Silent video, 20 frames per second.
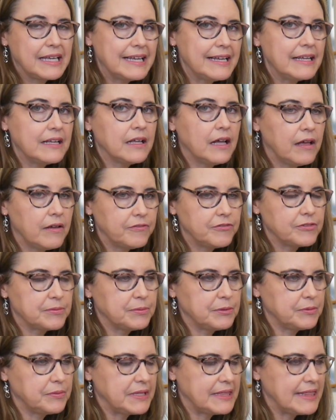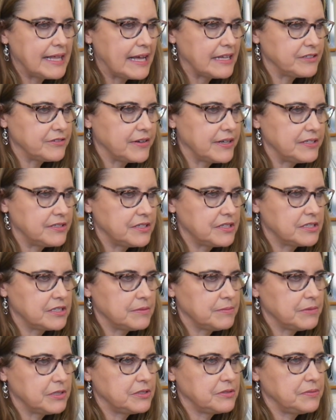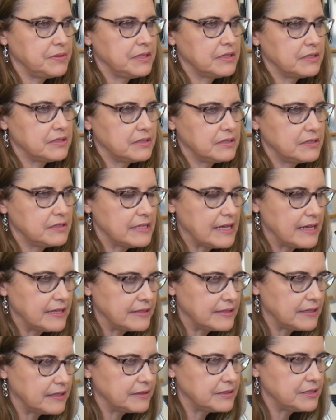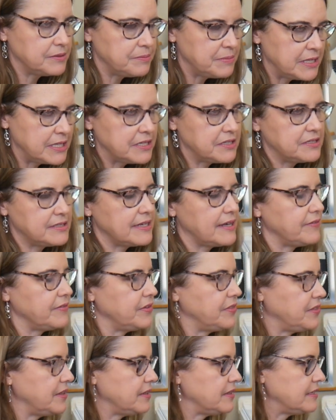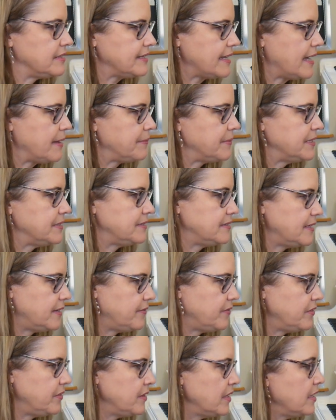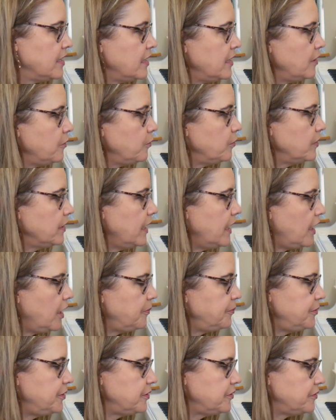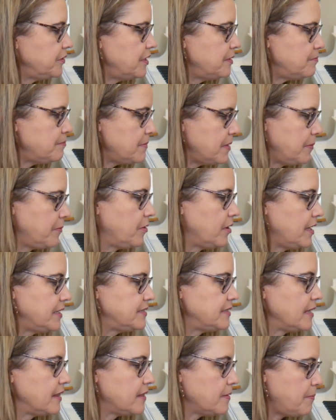Getting comfortable with that transition between the diminished 7th and the dominant 7th will help you in memorizing the